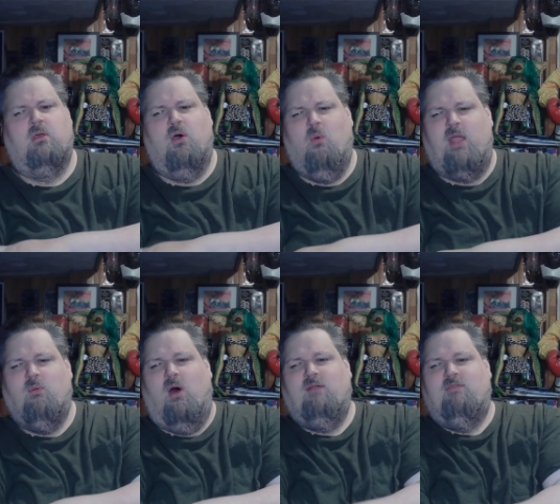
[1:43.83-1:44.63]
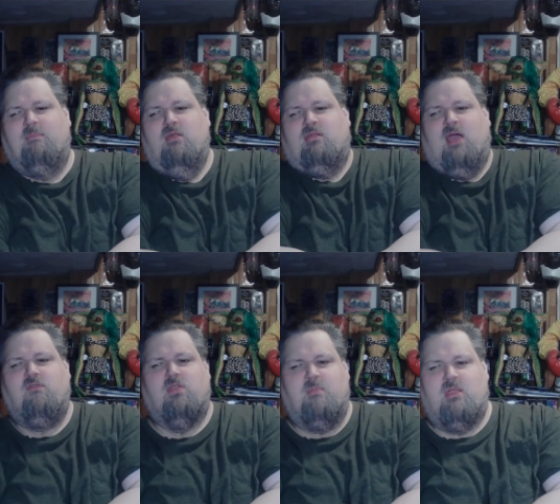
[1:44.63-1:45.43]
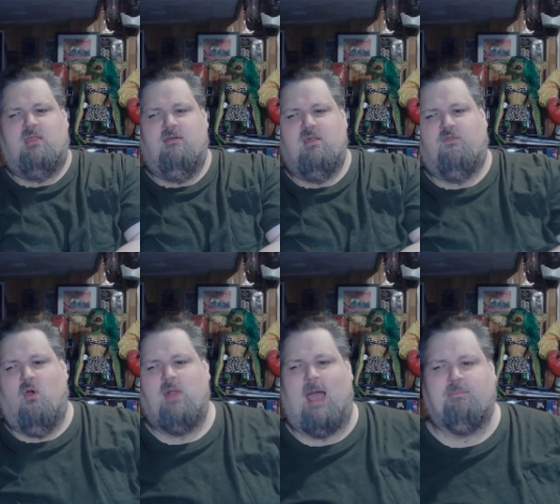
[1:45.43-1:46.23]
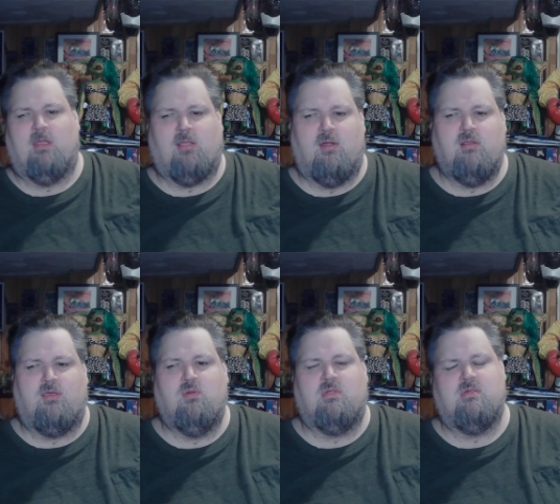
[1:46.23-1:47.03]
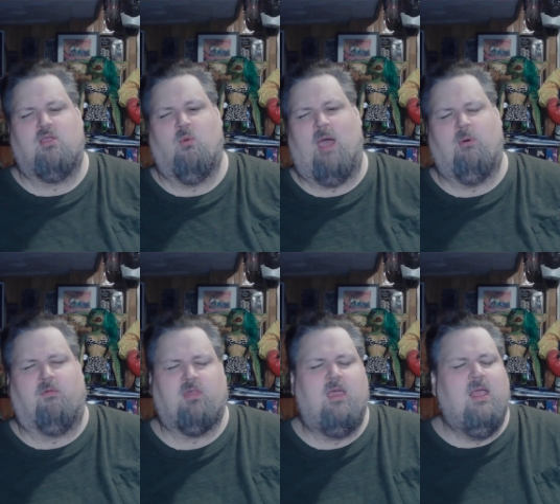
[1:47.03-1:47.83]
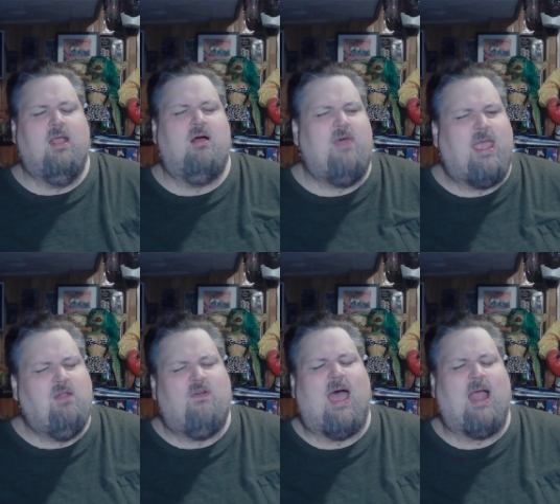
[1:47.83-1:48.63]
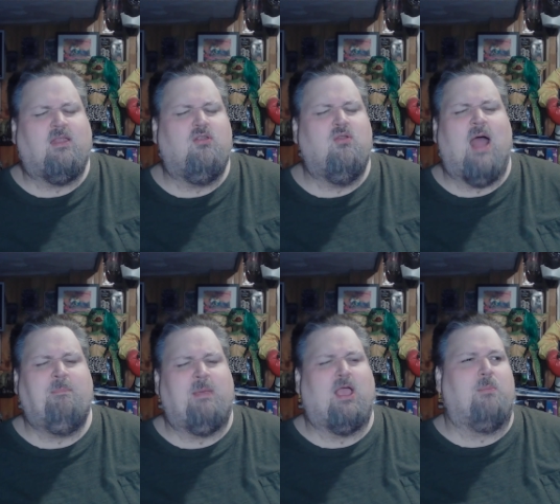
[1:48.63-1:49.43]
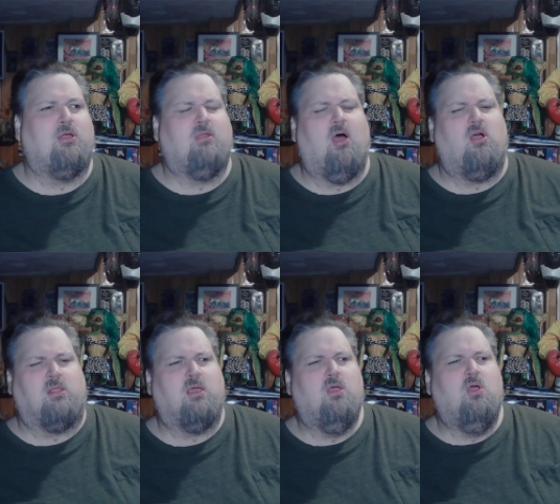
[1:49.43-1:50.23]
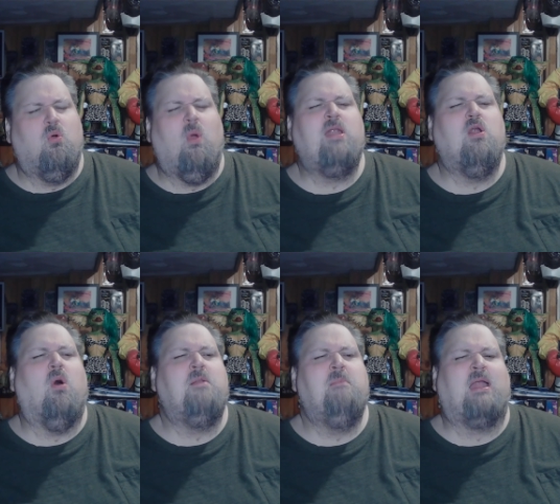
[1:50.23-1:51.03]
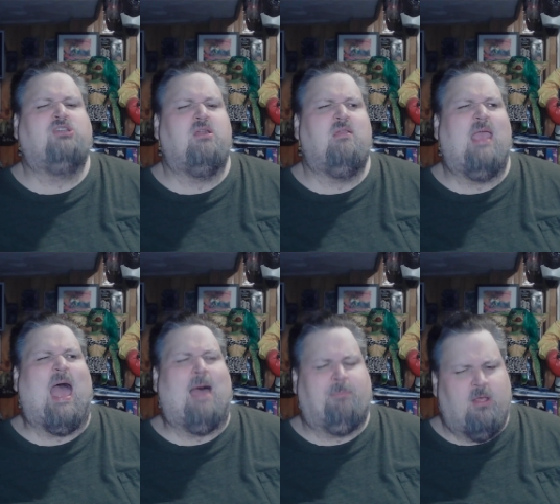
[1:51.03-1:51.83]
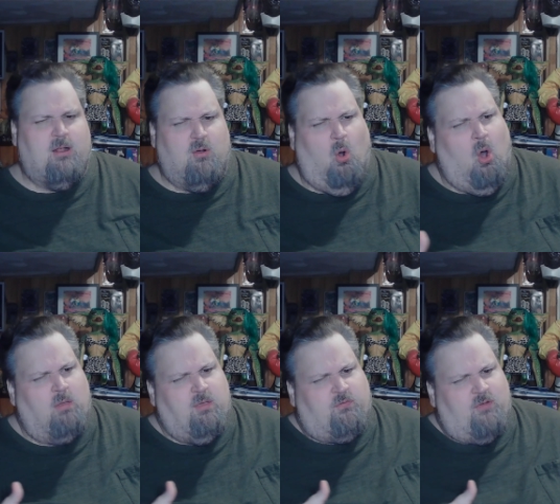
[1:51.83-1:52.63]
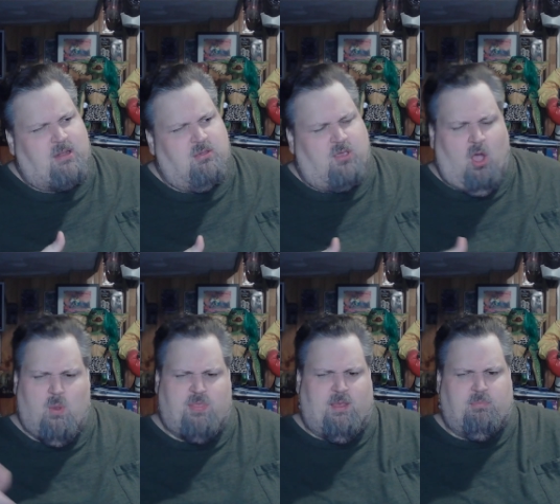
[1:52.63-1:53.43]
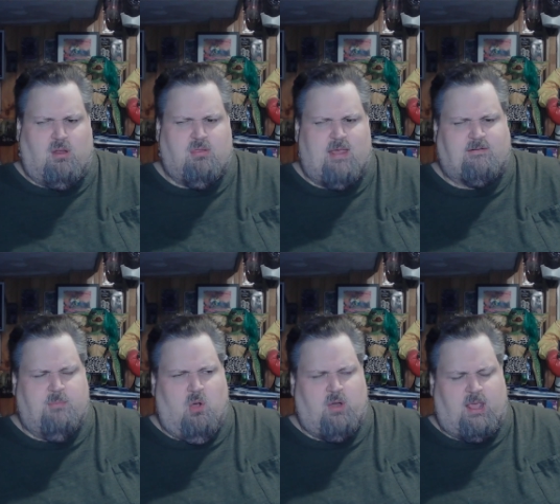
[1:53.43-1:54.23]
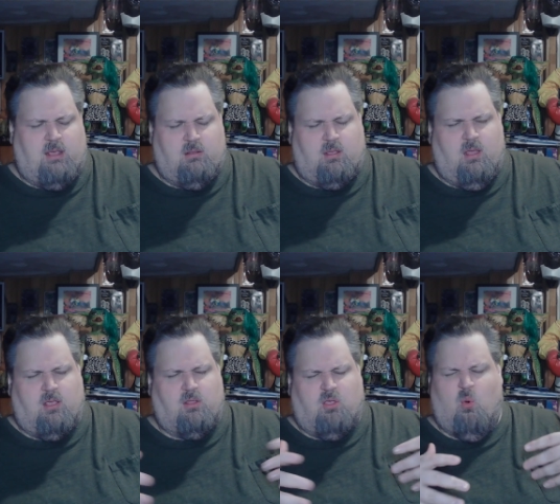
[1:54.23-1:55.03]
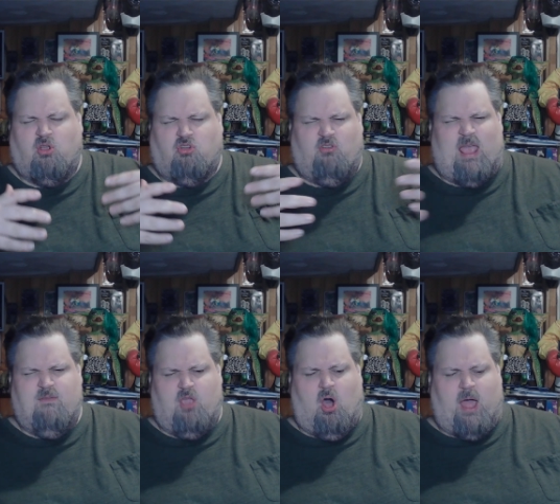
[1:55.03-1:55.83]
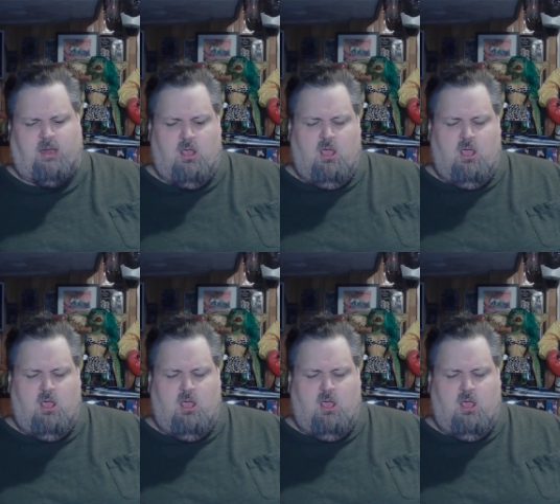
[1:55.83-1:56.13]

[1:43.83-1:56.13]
when one of them discovers a mysterious phone app that turns users into werewolves. They in fact do not become concerned when the one mentions the app. All the friends go with him to the ceremony, to, to, to a graveyard,